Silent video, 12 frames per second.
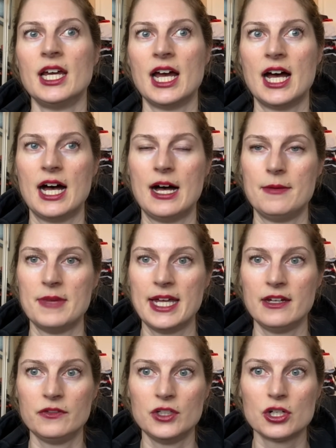Um, and
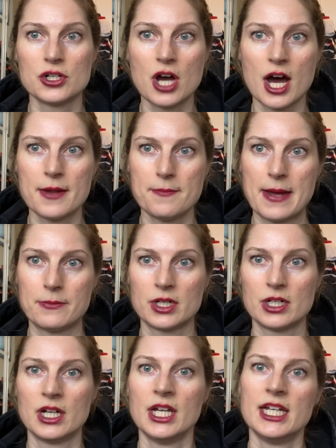if you're not a
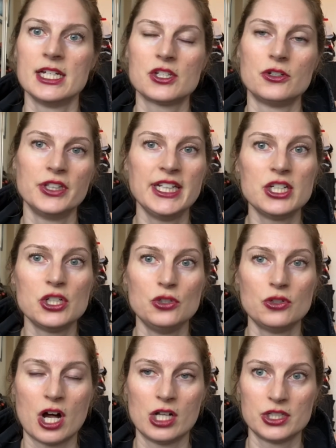member, it's only
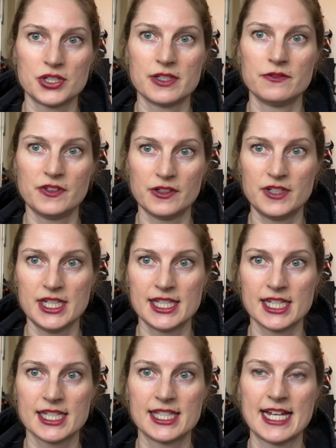
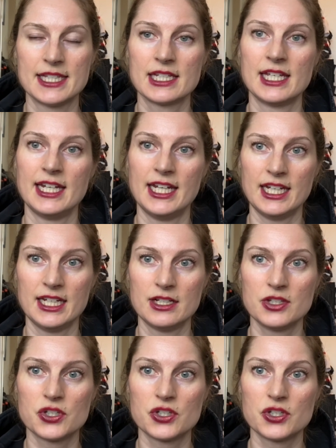$2.56 Canadian.